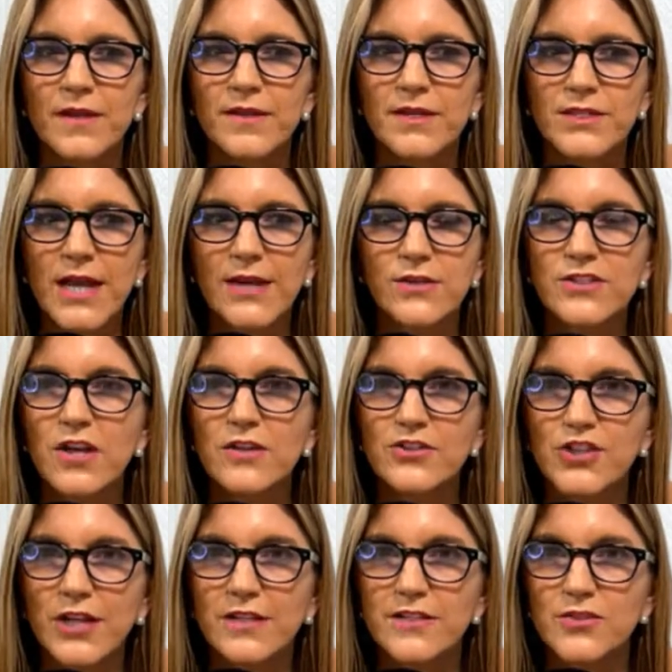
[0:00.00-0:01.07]
title's called
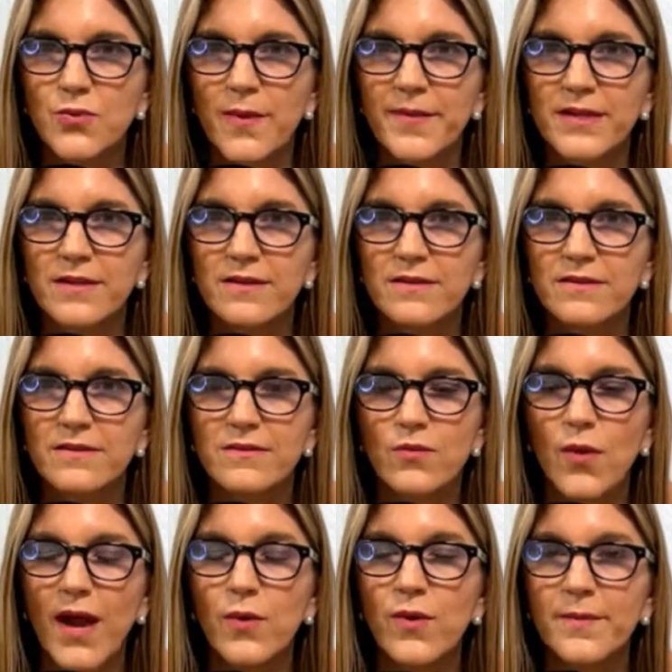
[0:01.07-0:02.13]
Jealous Women,
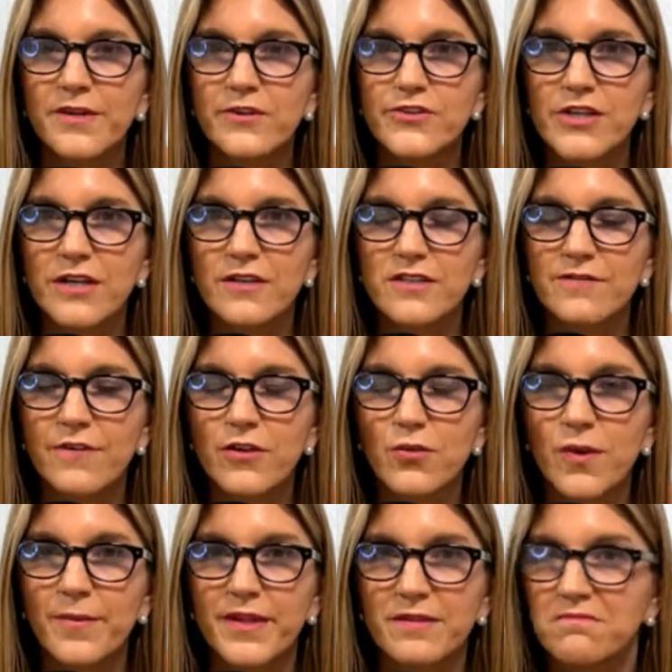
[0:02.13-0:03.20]
Why Women Are Jealous of Other
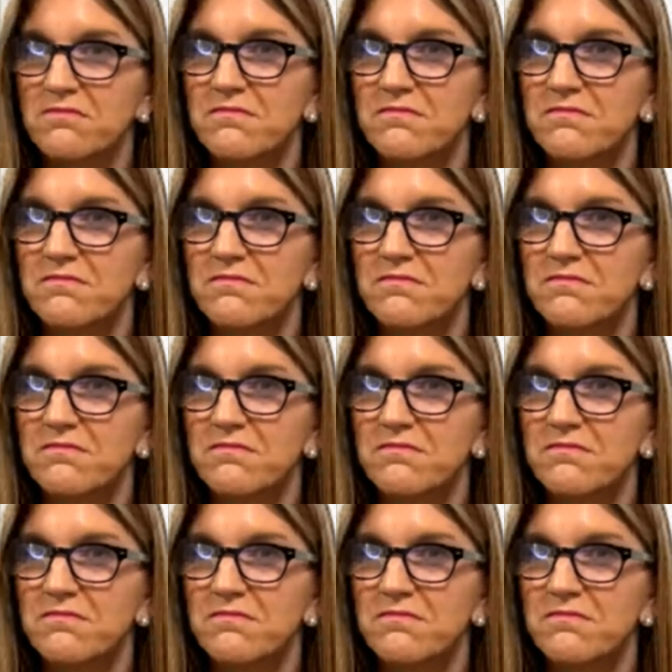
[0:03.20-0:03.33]
Women.